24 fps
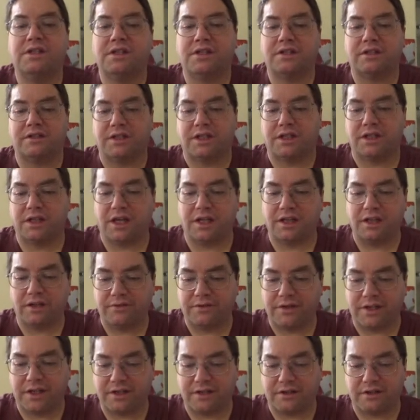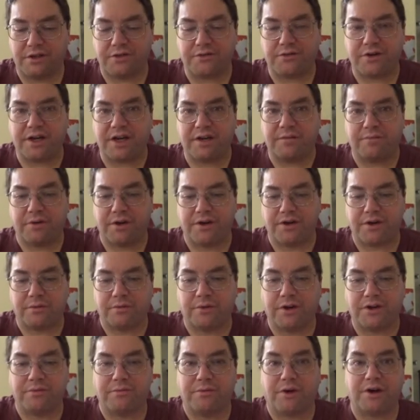I would love to get into 3D printer. I'm
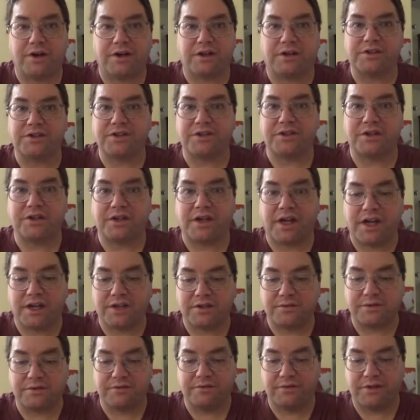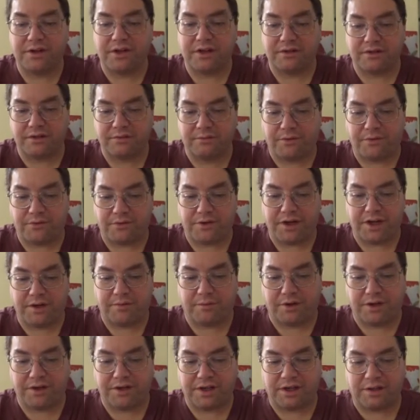watching Barnacles Nerdgasm's videos in 3D
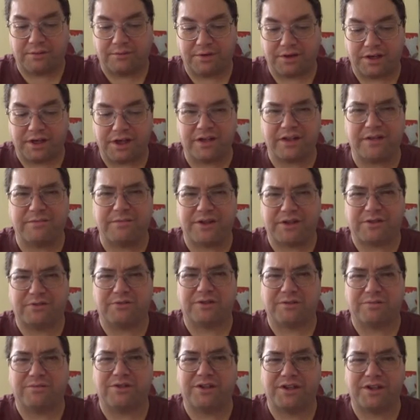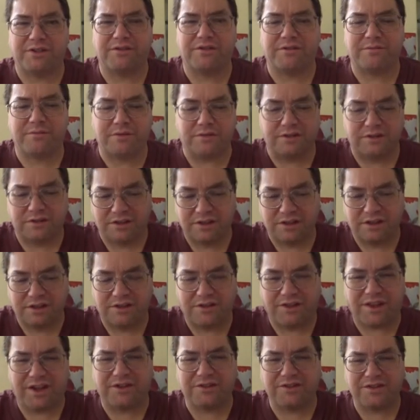printing. I'm like, oh, that'd be cool to play with.
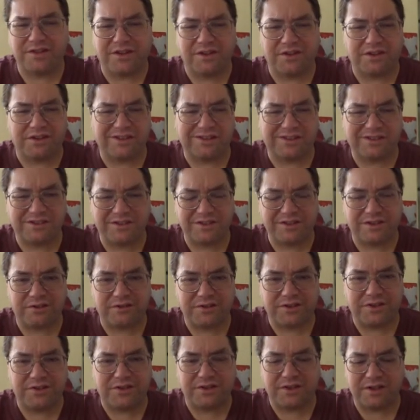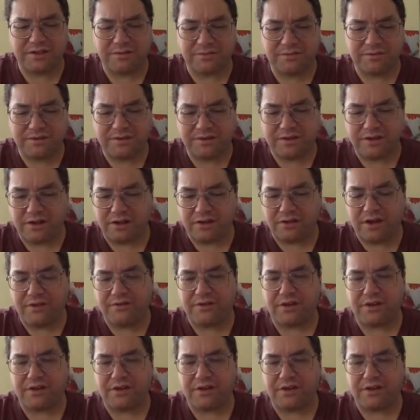$1,000 and all the adjustments, you know, I don't have that